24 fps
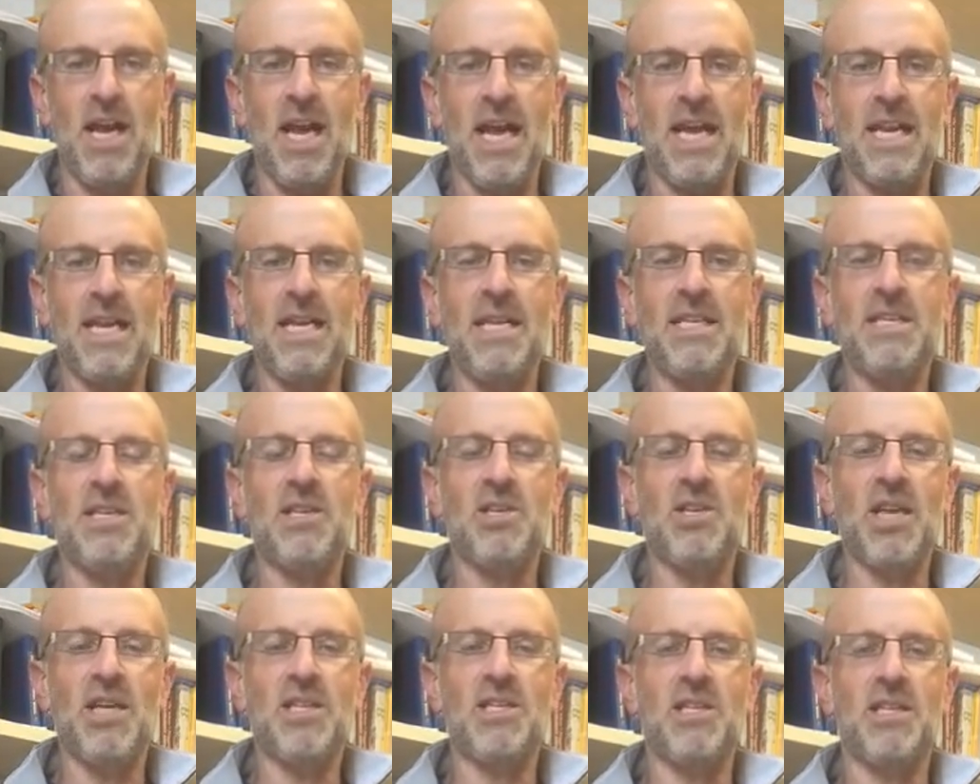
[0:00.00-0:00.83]
and he
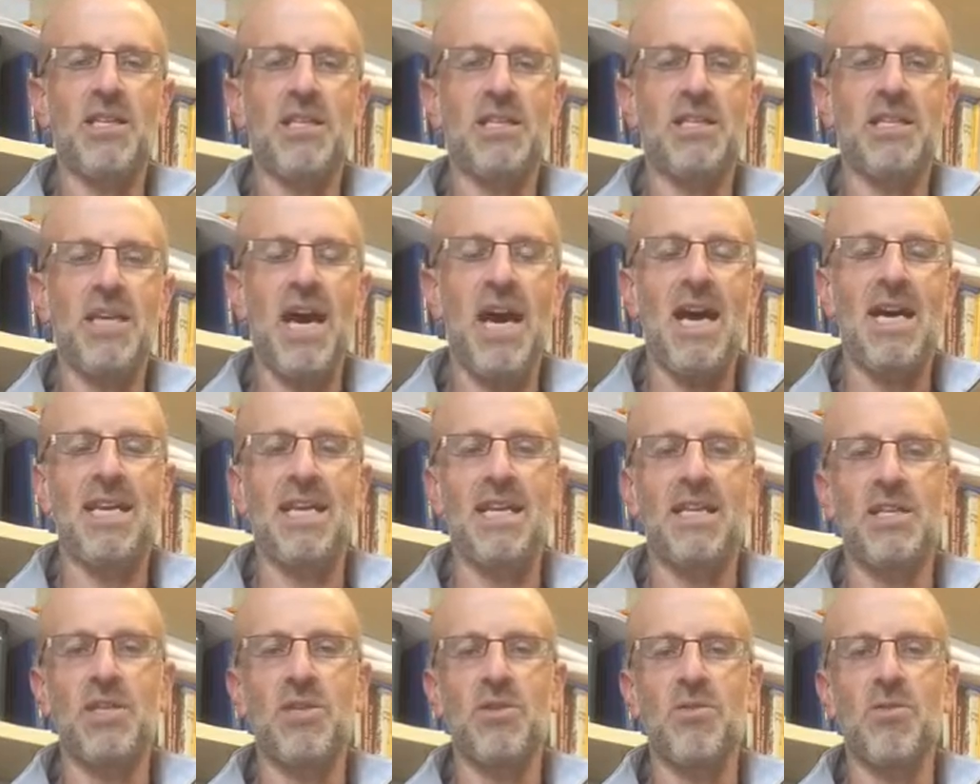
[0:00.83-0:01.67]
suggested this tied
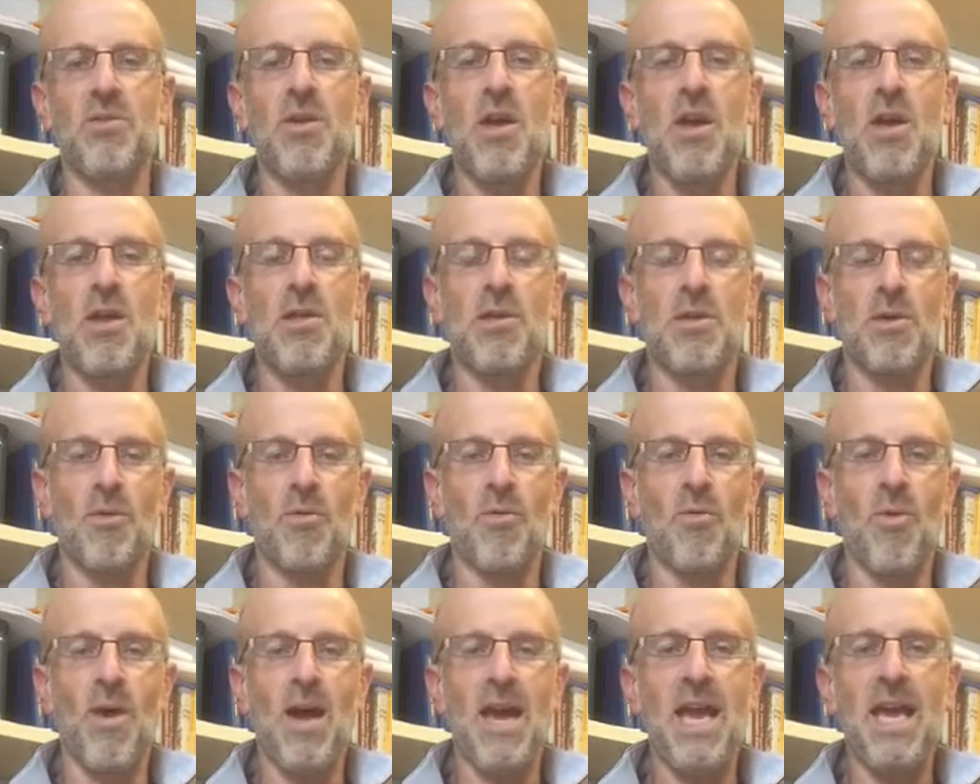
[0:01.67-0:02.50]
into the
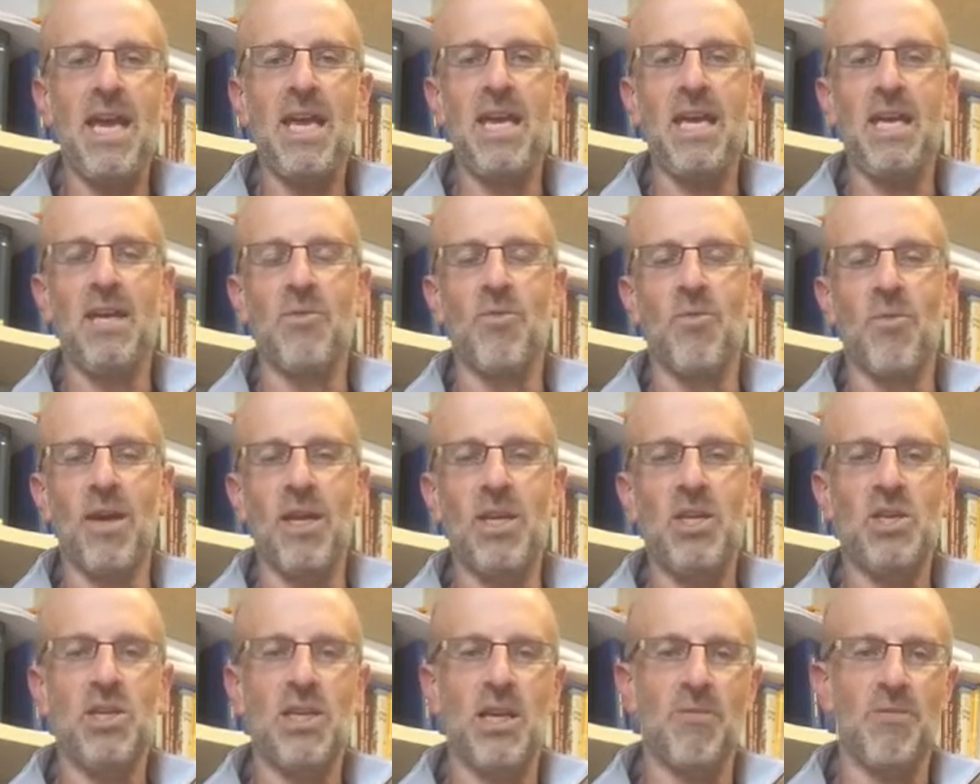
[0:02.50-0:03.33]
way in
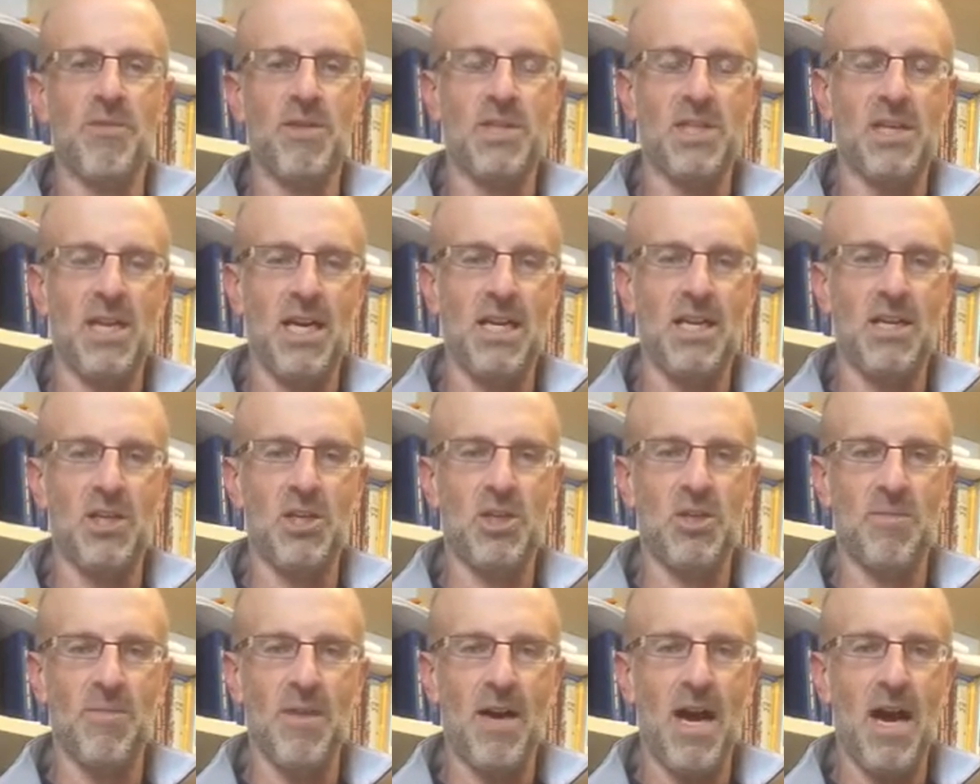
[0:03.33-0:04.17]
which they recited
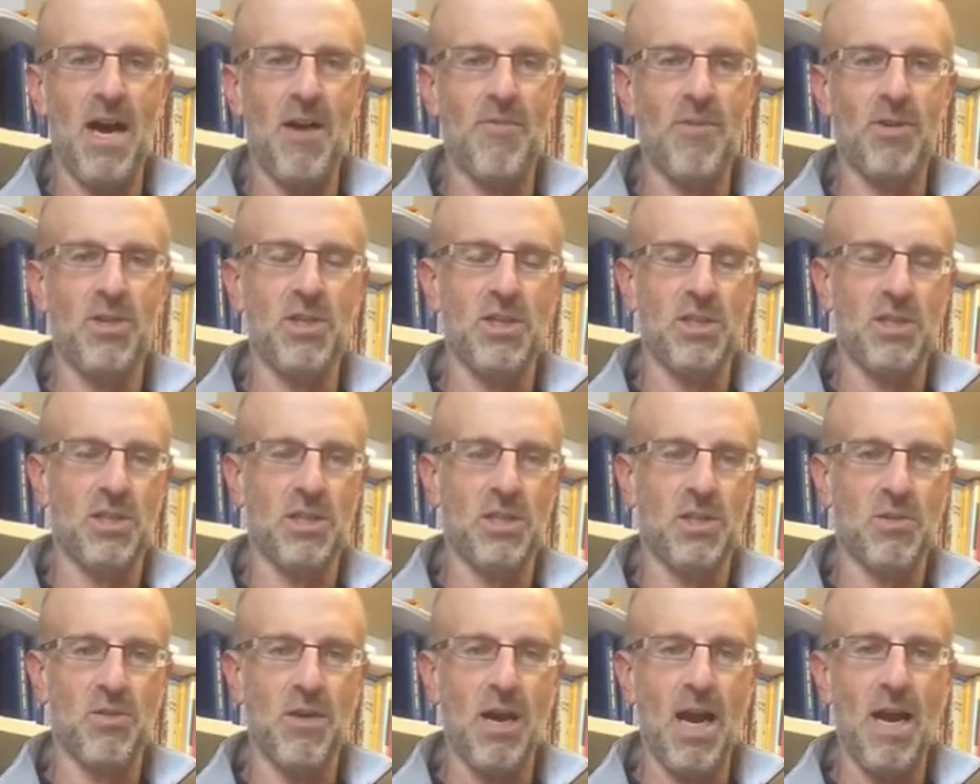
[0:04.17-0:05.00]
Shema, which is
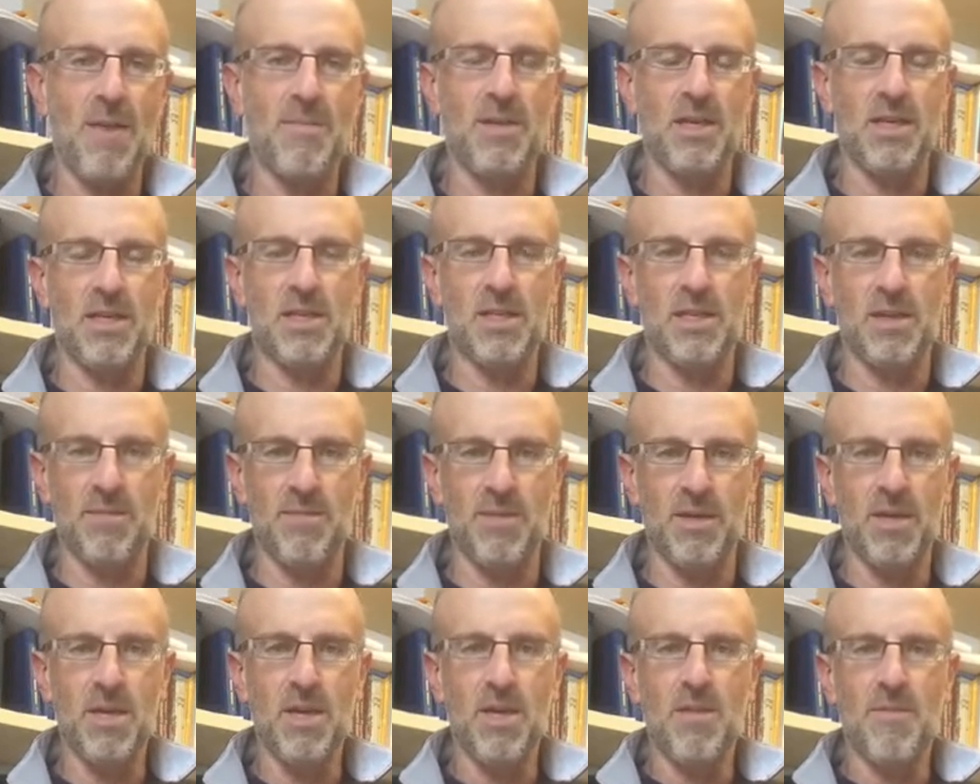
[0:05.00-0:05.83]
described in
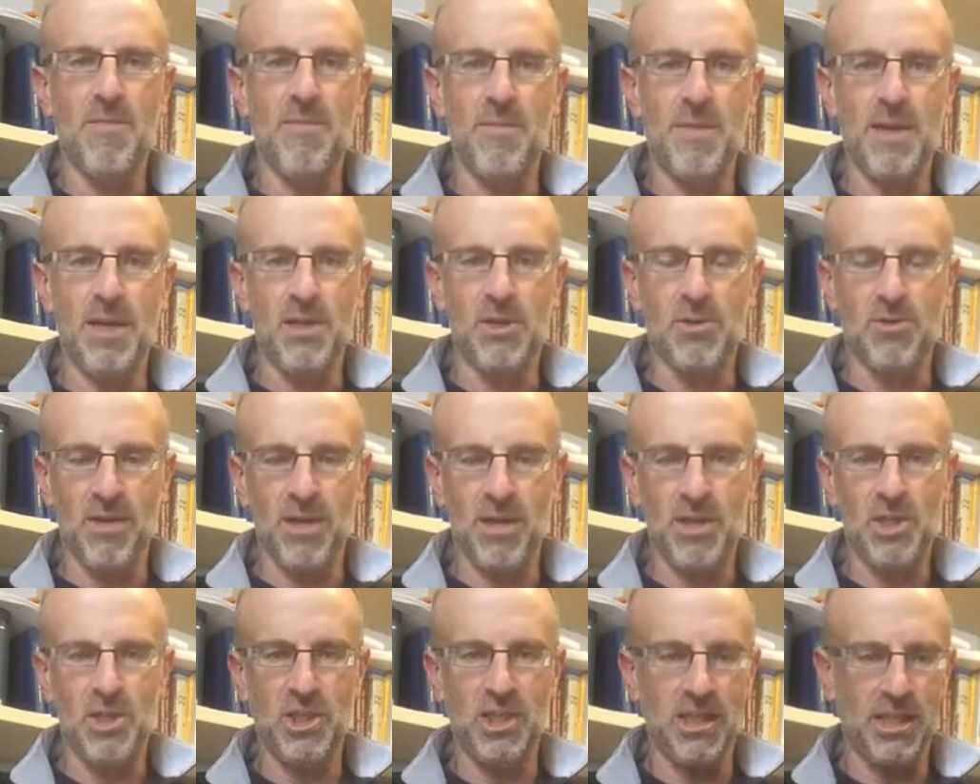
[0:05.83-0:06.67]
some
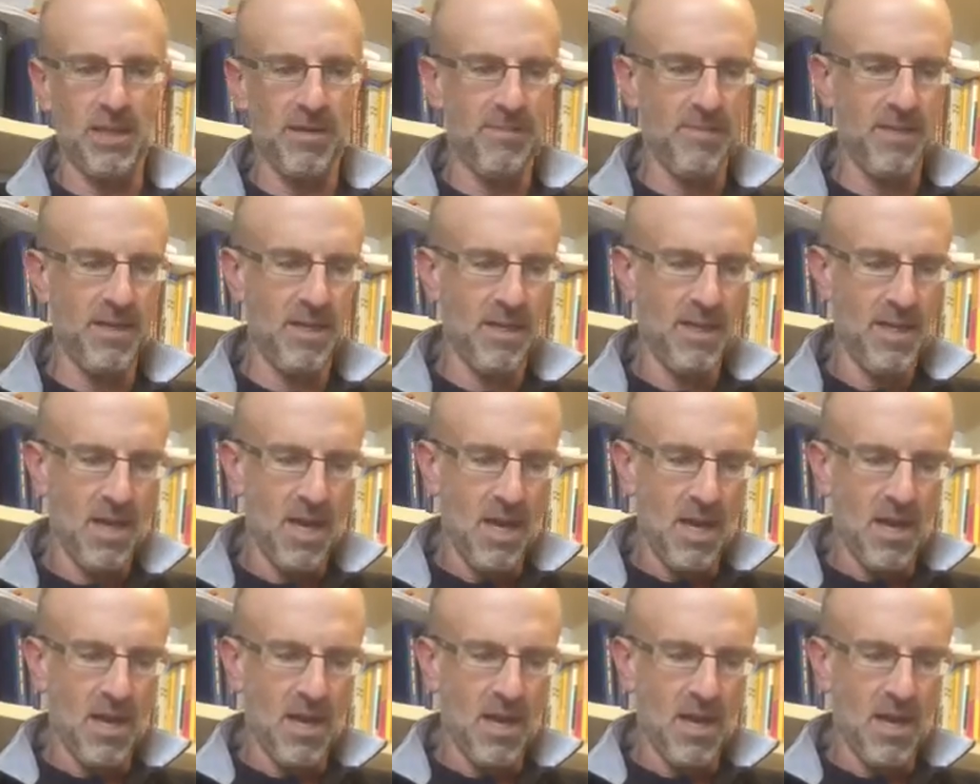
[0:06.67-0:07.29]
midrashim,